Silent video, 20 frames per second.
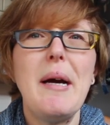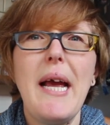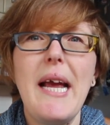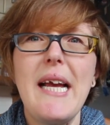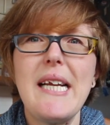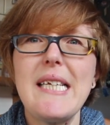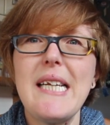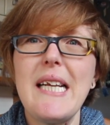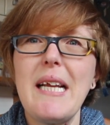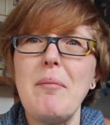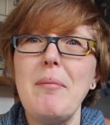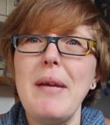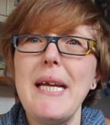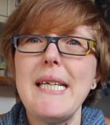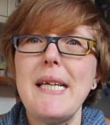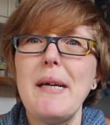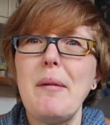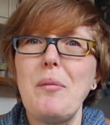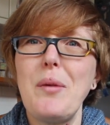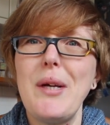actually
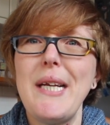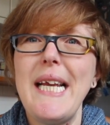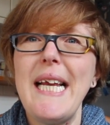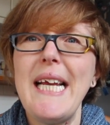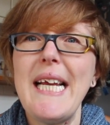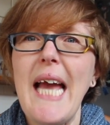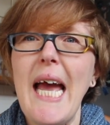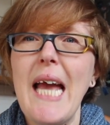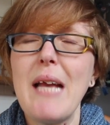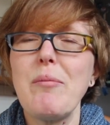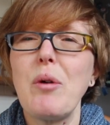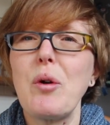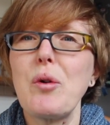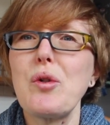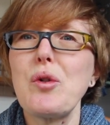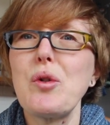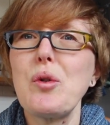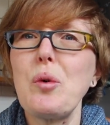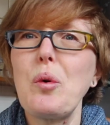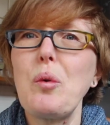met him, when he came on
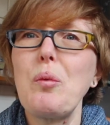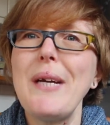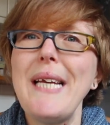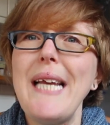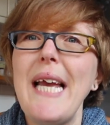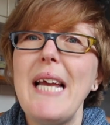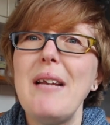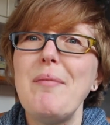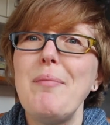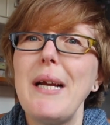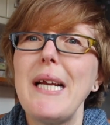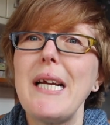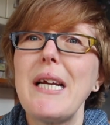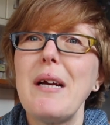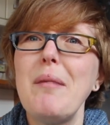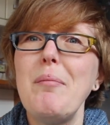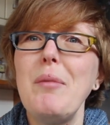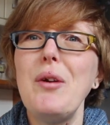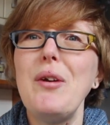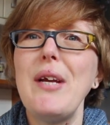shore, we had been
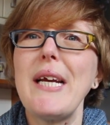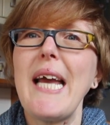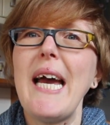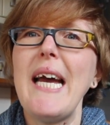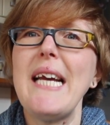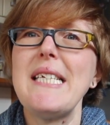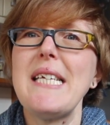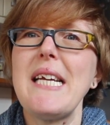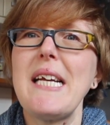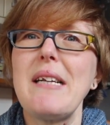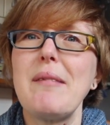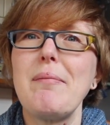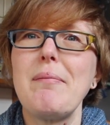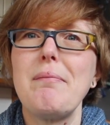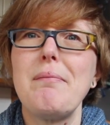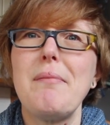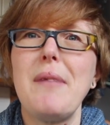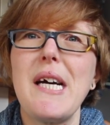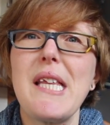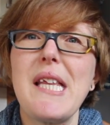communicating,
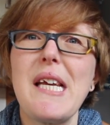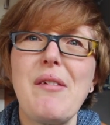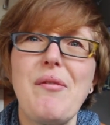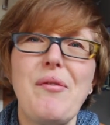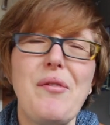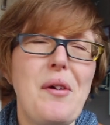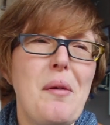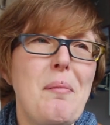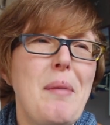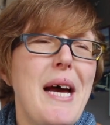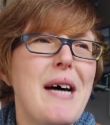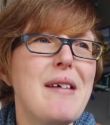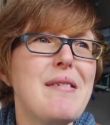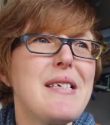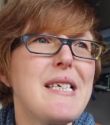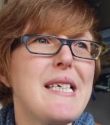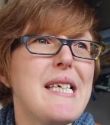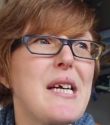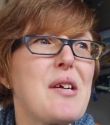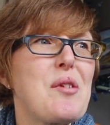I think, for
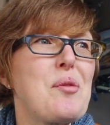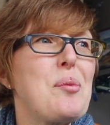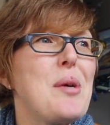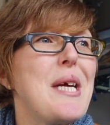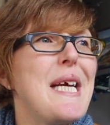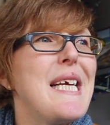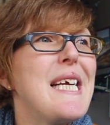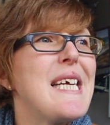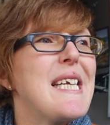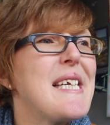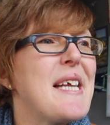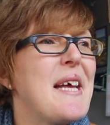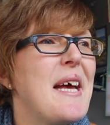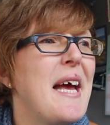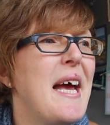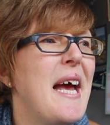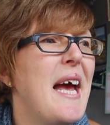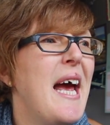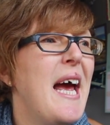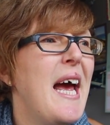about 6 weeks,
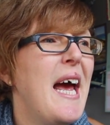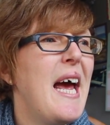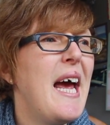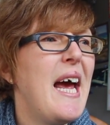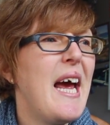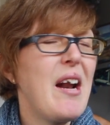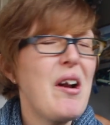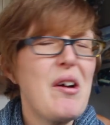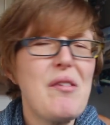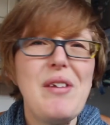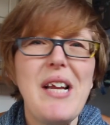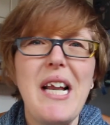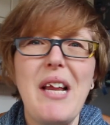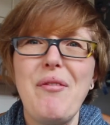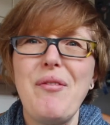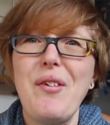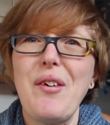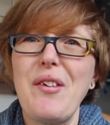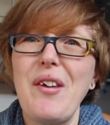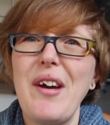and I really
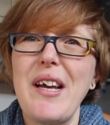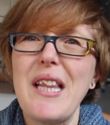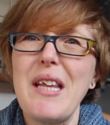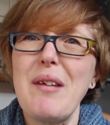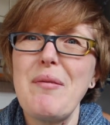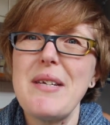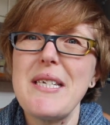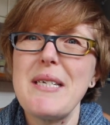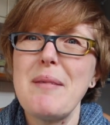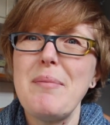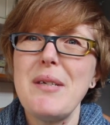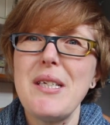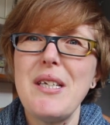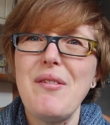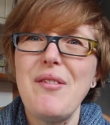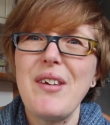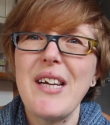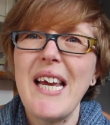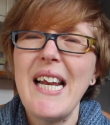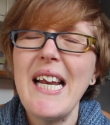felt like there was a bit
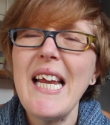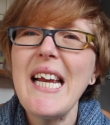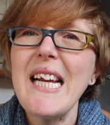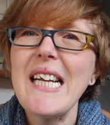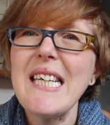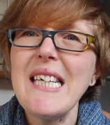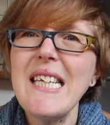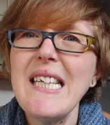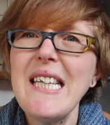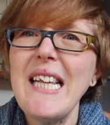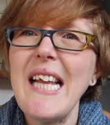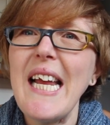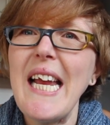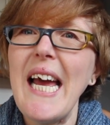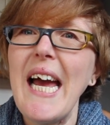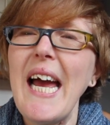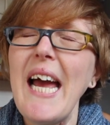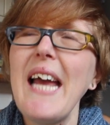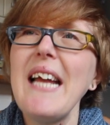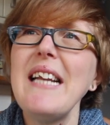of a connection
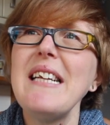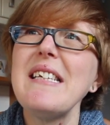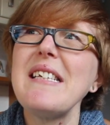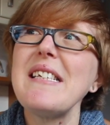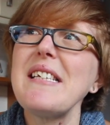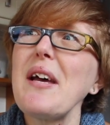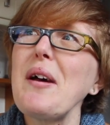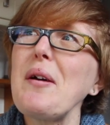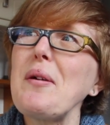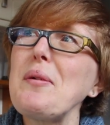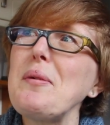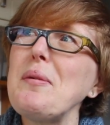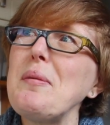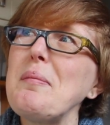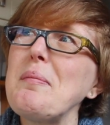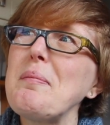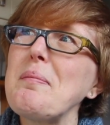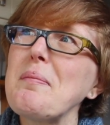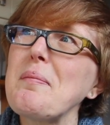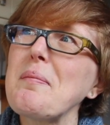there. And so
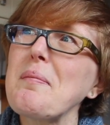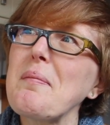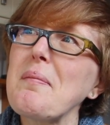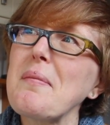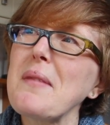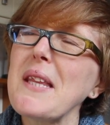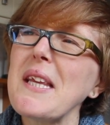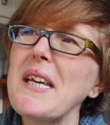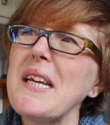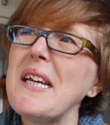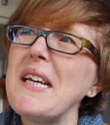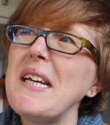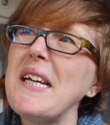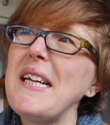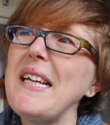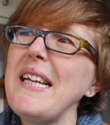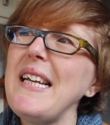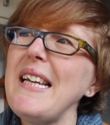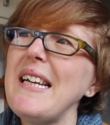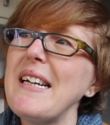
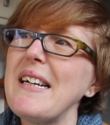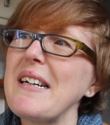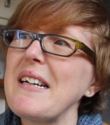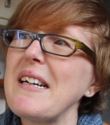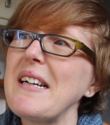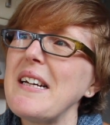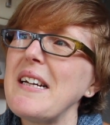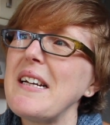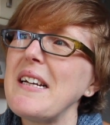yeah,